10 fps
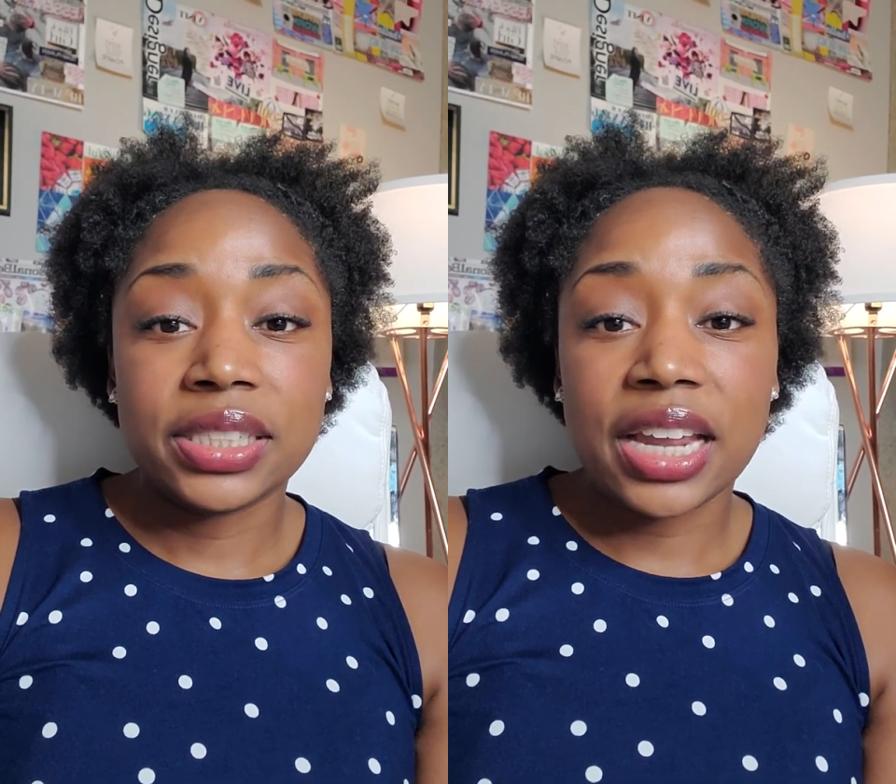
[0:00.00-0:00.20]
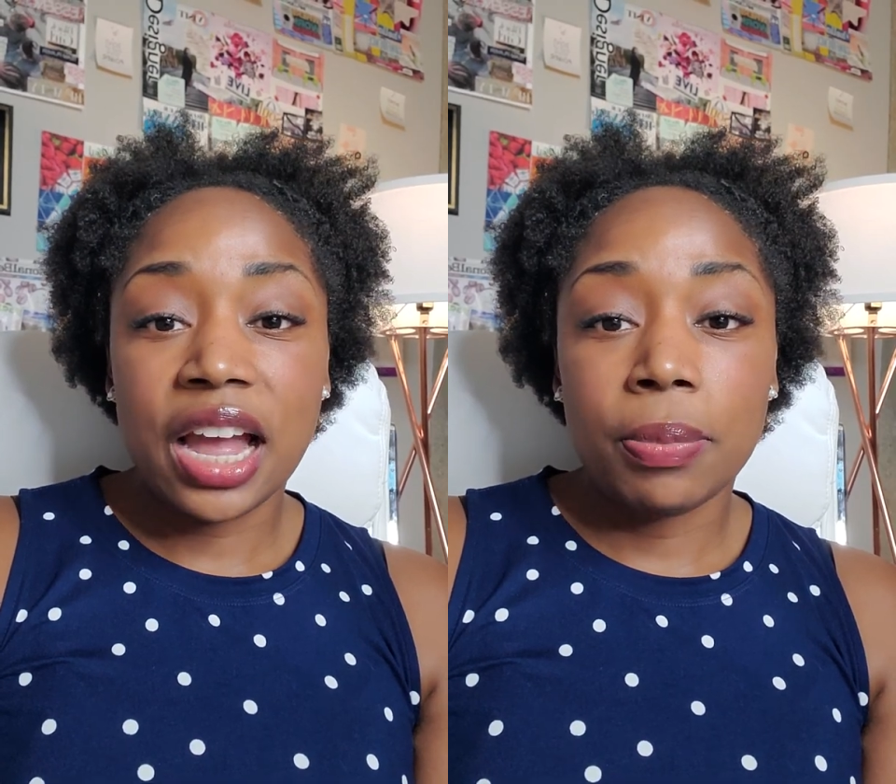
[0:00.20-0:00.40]

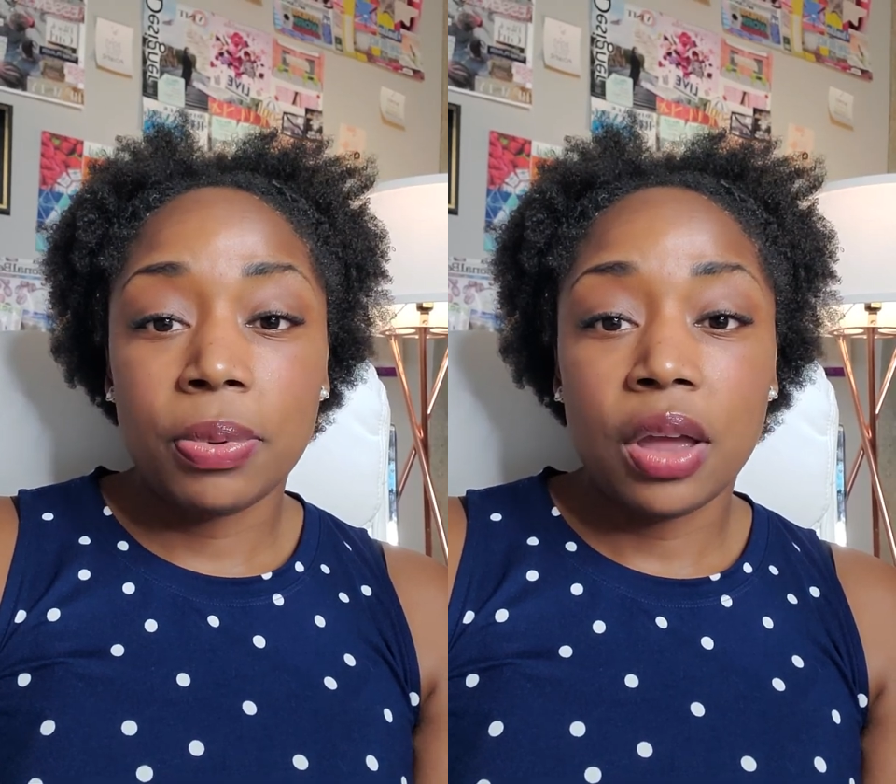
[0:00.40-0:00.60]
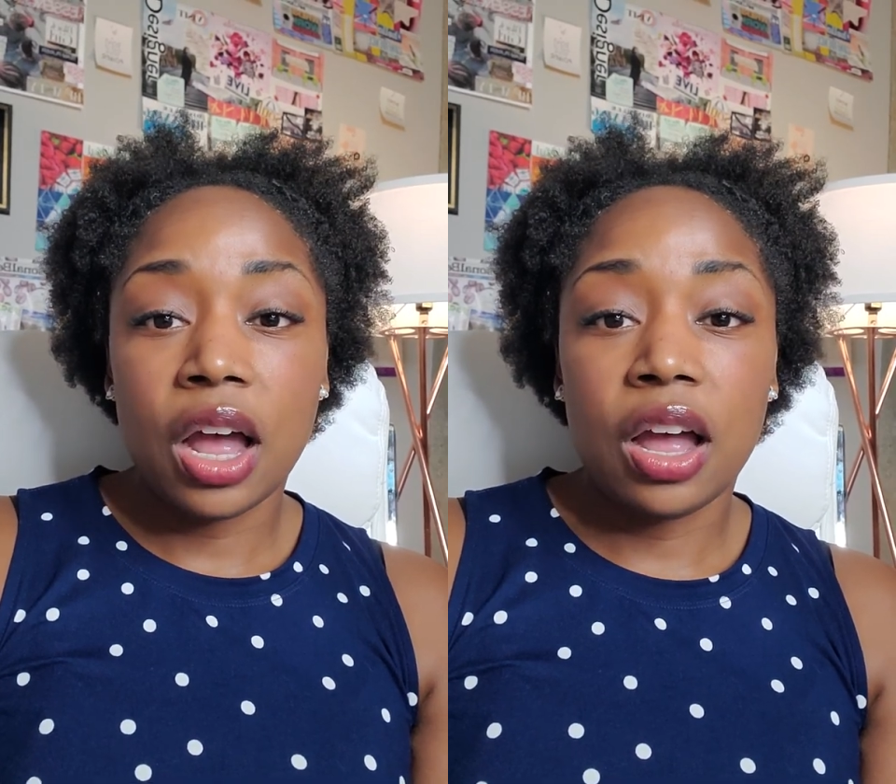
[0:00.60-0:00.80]
step
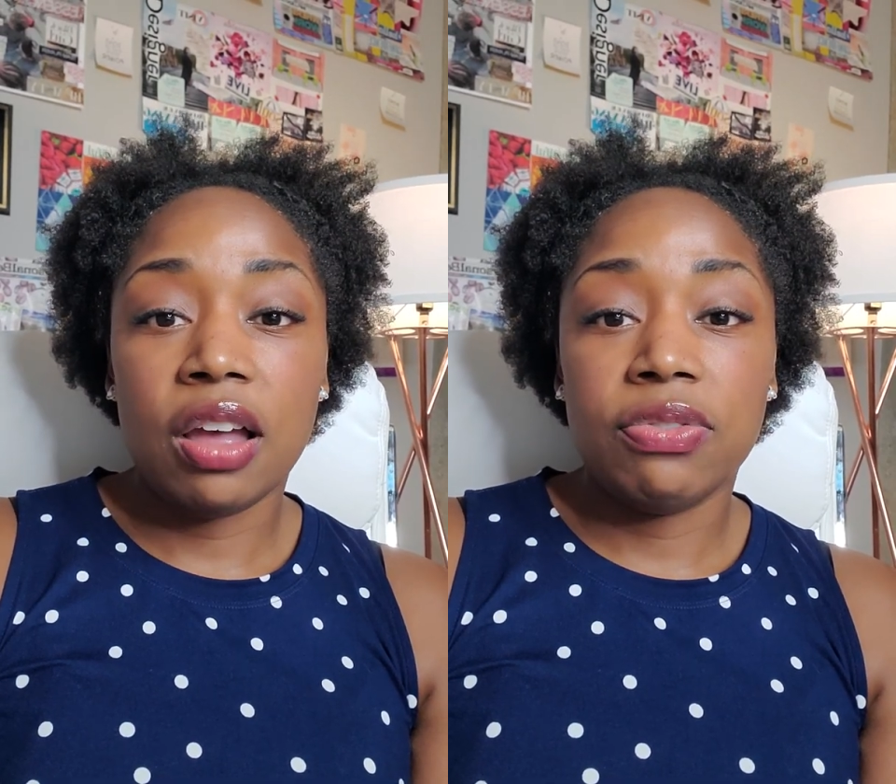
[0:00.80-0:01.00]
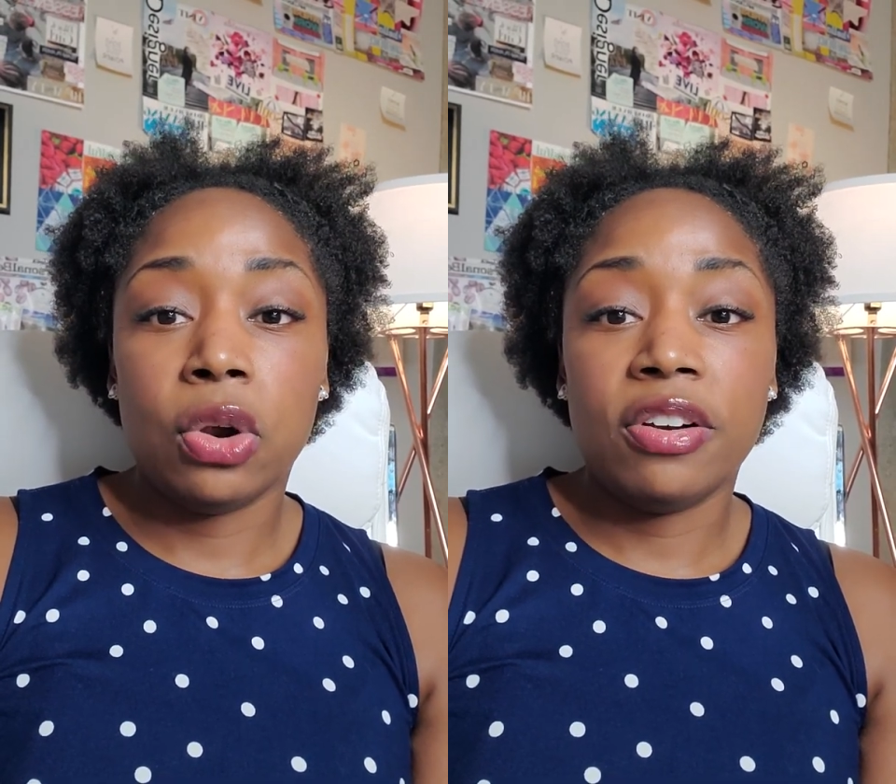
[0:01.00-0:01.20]

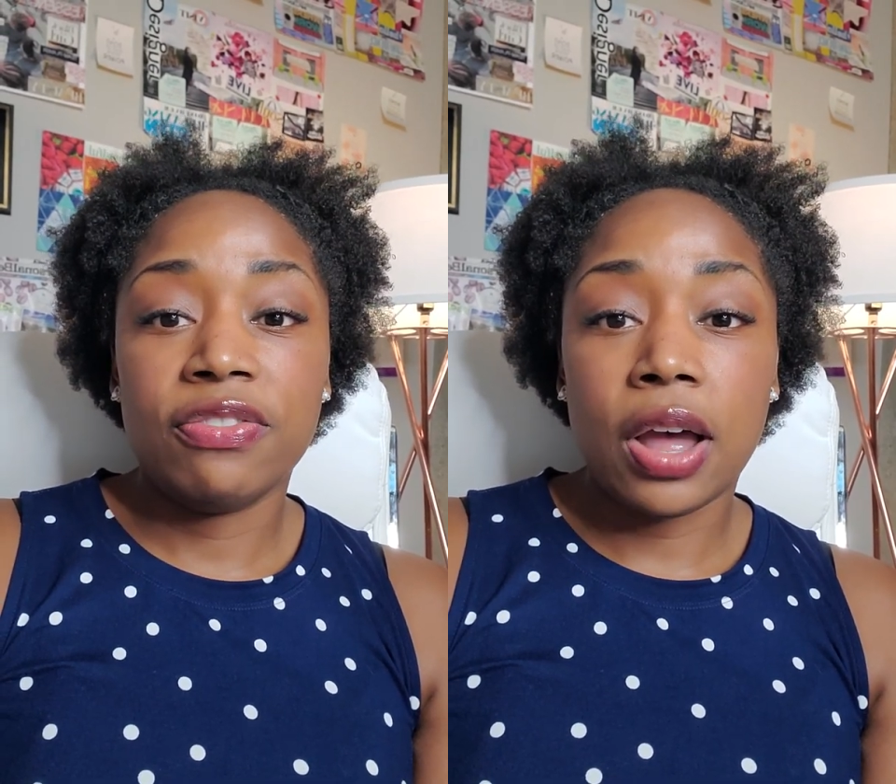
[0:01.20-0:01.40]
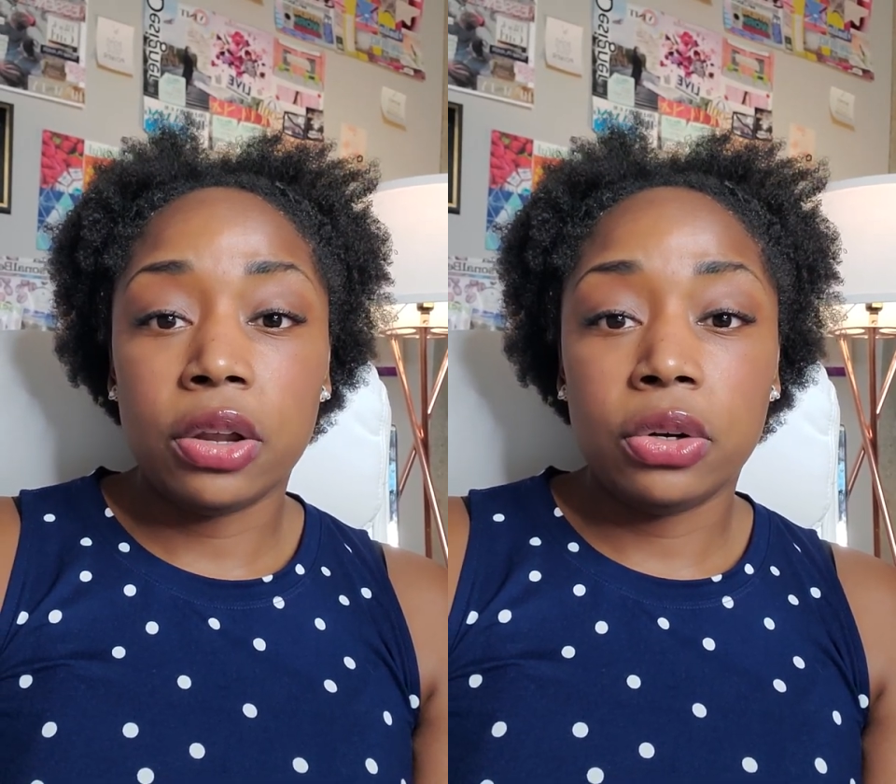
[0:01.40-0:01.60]
of your
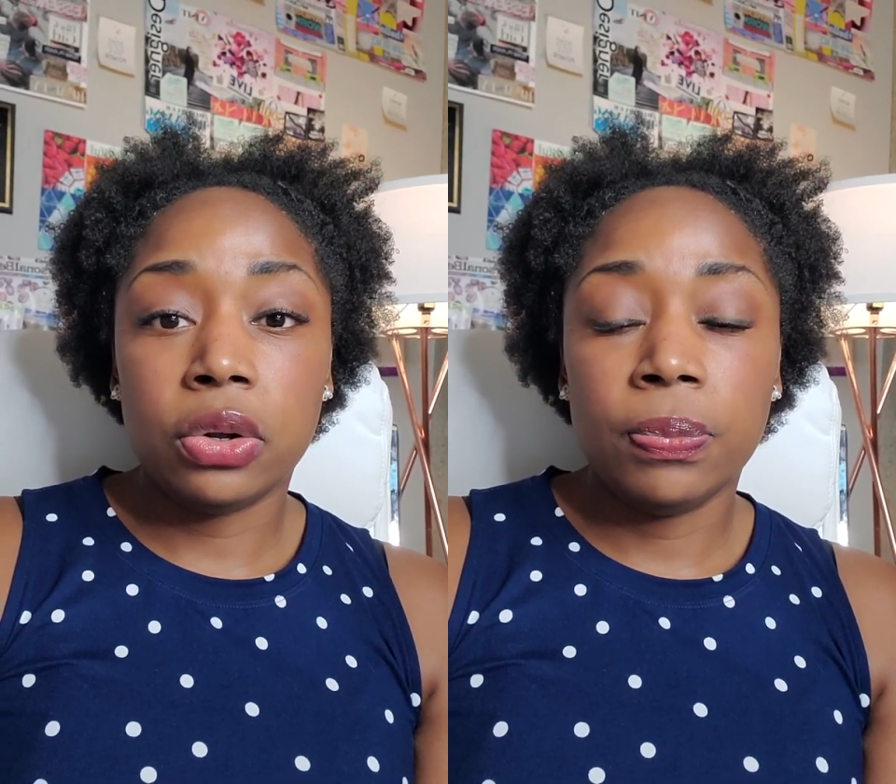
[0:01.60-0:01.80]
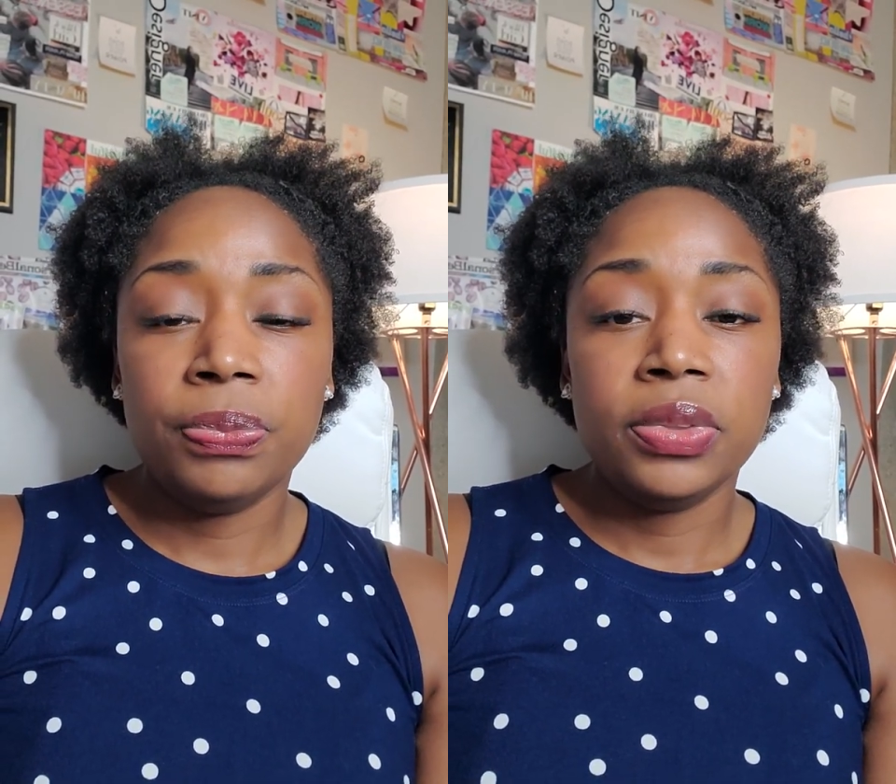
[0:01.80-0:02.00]
funnel?